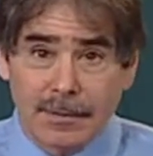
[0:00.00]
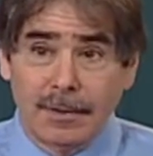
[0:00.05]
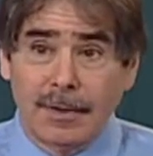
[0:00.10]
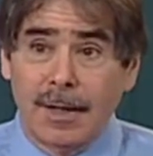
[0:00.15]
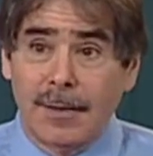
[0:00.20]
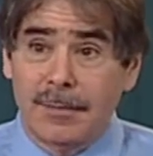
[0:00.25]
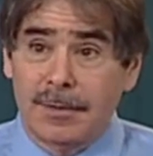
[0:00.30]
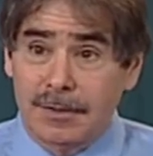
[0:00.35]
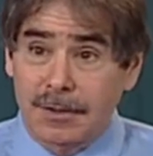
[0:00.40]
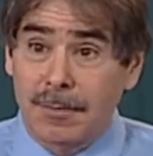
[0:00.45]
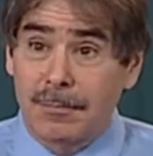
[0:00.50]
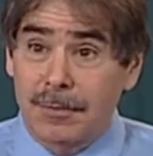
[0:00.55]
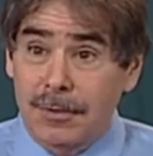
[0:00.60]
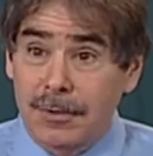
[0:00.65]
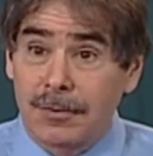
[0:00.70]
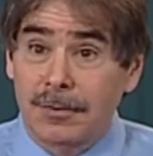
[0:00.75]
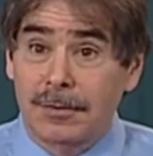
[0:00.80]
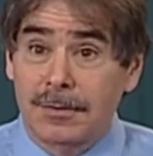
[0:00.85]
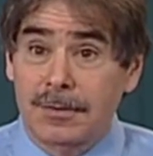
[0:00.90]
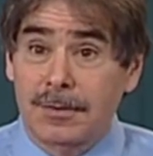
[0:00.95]
Climate
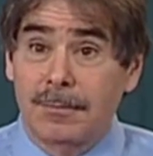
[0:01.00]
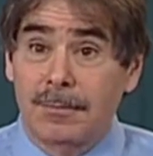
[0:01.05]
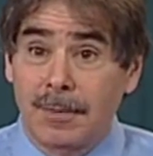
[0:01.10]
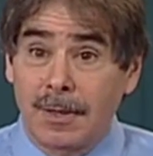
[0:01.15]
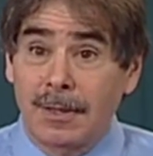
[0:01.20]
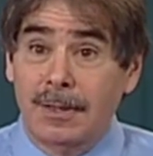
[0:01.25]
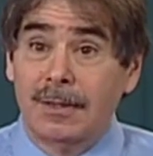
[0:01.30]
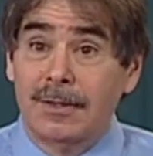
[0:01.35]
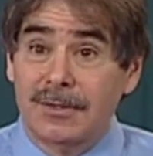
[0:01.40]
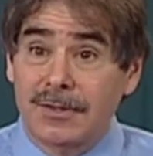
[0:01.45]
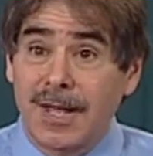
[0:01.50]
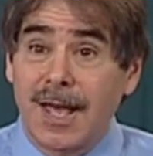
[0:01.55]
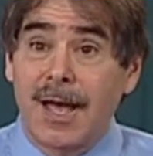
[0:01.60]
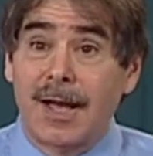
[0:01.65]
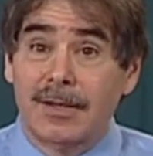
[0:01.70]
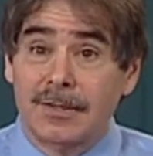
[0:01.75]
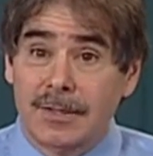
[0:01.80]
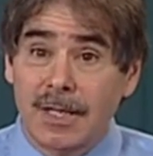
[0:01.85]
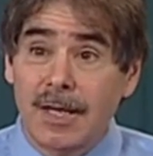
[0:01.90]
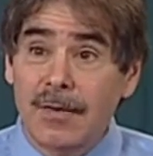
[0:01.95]
computers, models
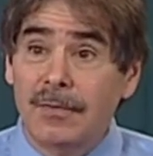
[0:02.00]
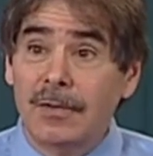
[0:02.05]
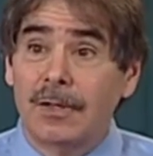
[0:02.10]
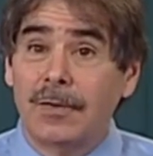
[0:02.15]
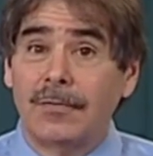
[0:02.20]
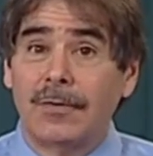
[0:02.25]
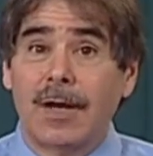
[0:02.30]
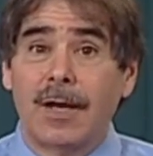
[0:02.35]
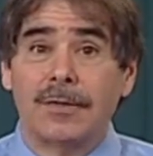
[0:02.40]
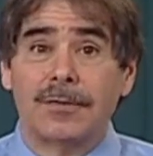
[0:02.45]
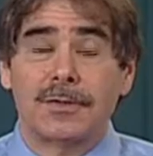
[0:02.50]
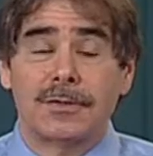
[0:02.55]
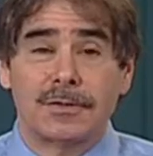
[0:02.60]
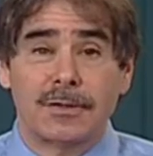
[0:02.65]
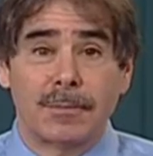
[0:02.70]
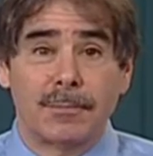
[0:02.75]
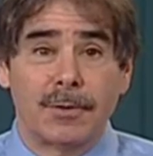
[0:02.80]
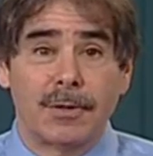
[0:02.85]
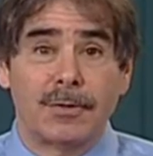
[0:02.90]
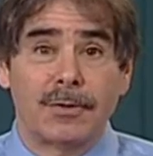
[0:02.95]
tax even the
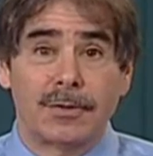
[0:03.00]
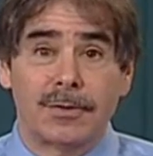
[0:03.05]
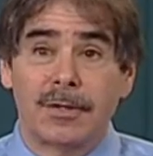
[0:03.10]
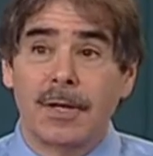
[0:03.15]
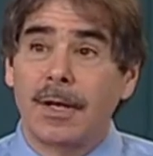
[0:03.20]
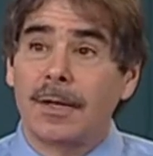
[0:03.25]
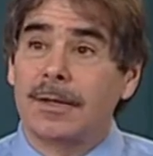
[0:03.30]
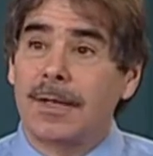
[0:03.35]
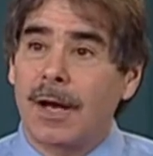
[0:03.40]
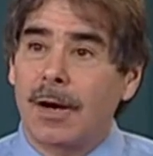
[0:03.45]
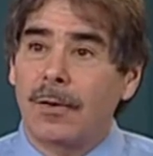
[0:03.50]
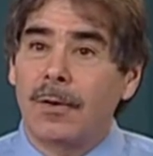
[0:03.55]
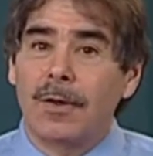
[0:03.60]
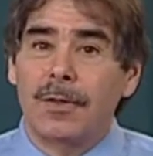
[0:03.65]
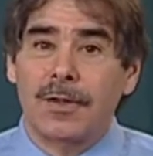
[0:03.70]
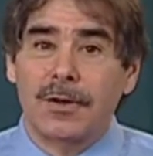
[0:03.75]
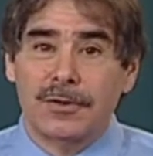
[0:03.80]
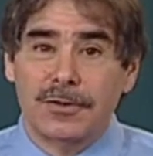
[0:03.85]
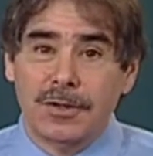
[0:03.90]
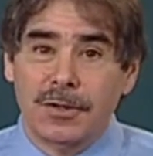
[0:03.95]
fastest computers. Now,
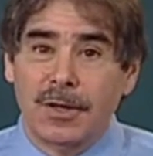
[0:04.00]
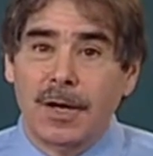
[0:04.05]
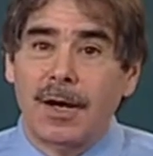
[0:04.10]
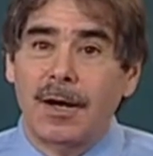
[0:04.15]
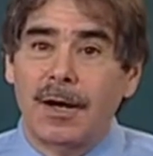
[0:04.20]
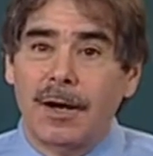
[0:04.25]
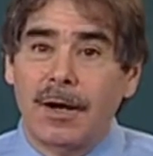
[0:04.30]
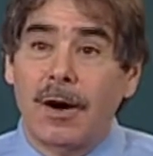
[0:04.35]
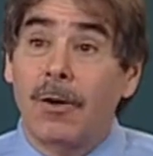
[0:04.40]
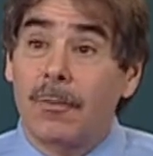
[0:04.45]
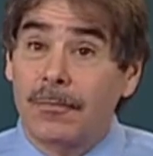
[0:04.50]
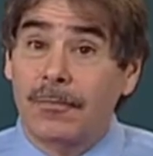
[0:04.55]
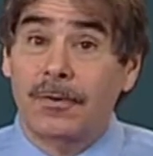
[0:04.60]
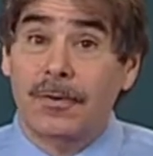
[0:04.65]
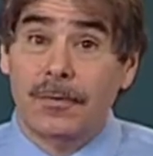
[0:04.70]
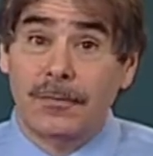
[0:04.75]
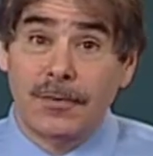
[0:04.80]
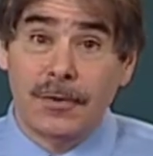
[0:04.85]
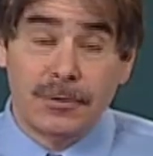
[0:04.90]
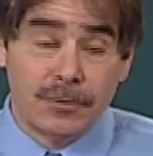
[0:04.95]
there's hope
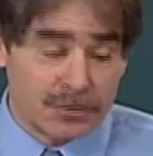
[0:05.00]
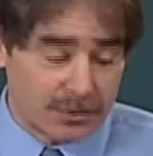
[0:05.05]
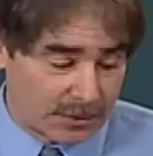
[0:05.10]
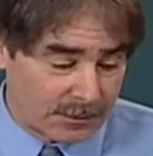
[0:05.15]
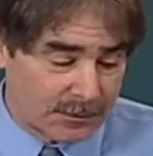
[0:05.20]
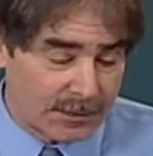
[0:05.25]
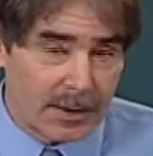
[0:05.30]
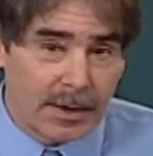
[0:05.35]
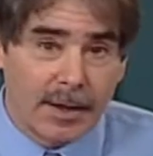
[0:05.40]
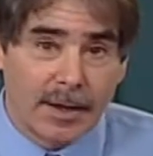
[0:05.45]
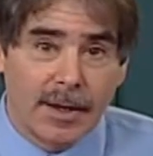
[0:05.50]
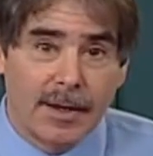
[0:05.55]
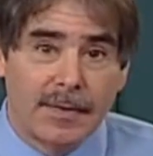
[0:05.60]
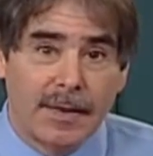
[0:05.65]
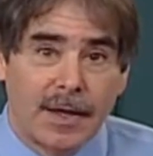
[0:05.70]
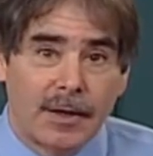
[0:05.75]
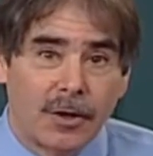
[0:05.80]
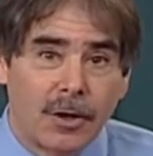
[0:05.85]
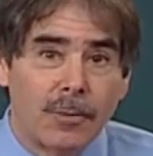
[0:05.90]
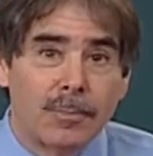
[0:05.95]
for the future.
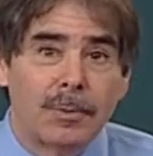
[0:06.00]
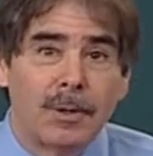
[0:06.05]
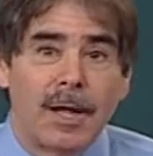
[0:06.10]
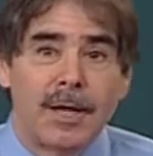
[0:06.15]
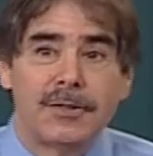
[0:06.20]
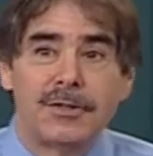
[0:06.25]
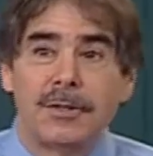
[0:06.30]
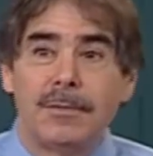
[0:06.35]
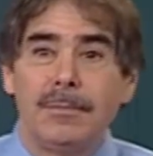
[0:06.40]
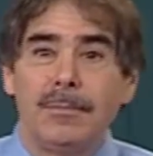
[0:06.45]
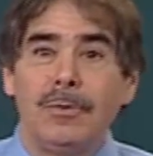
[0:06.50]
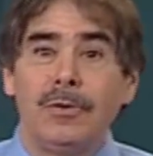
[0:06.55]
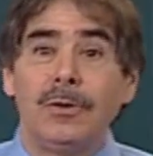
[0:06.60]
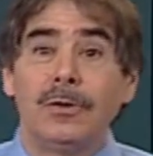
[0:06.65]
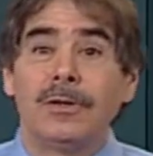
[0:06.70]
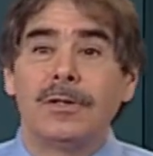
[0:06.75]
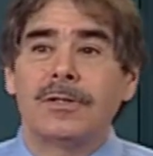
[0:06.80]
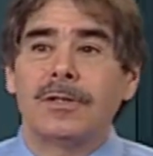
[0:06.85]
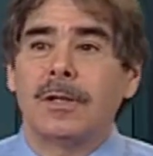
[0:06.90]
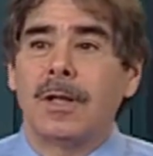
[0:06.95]
And that hope lies in
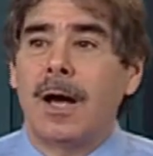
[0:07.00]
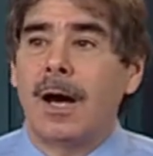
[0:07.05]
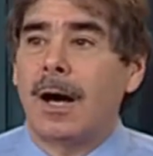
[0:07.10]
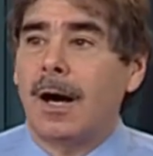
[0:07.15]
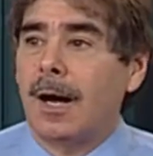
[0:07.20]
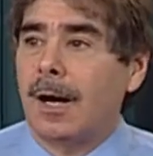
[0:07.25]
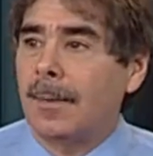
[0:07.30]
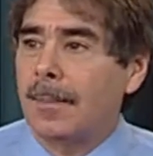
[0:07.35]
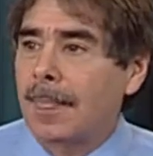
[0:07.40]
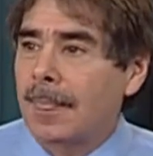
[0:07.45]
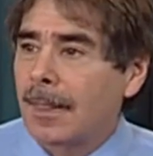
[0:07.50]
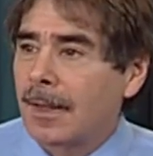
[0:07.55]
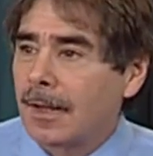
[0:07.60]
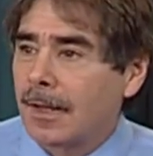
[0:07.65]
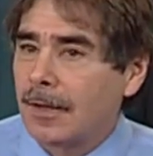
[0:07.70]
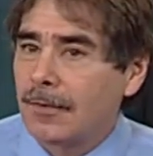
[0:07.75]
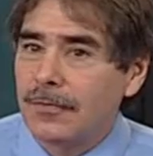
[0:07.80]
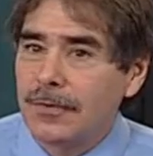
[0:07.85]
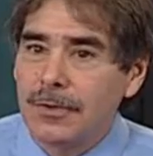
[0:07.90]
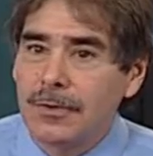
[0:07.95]
Moore's law.
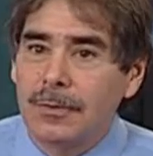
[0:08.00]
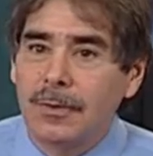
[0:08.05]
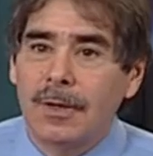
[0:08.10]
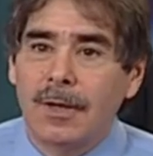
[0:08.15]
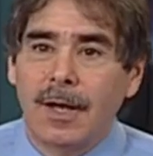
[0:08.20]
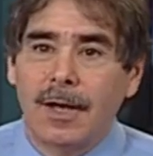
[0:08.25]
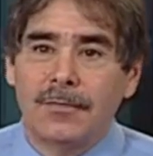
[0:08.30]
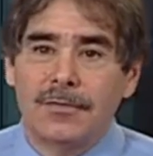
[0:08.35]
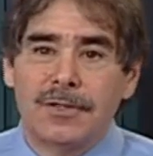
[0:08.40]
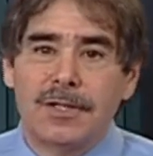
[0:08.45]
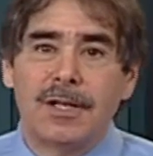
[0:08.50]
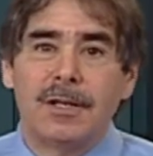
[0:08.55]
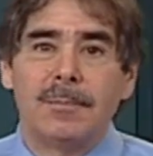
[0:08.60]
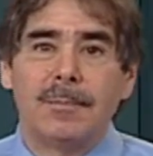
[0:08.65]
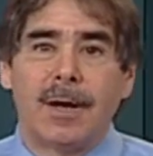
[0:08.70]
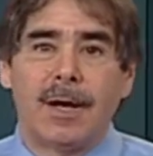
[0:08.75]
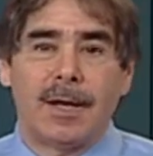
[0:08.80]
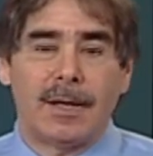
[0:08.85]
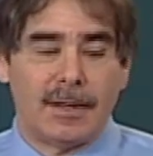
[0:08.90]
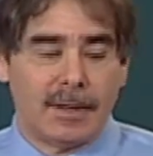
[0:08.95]
If you have
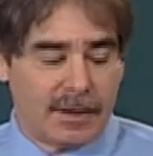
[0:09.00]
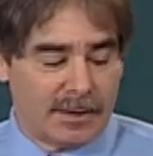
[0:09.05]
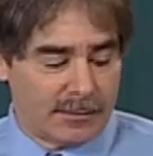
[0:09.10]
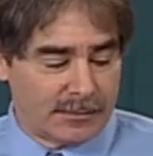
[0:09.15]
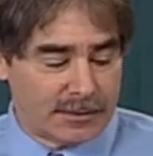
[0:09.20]
seen my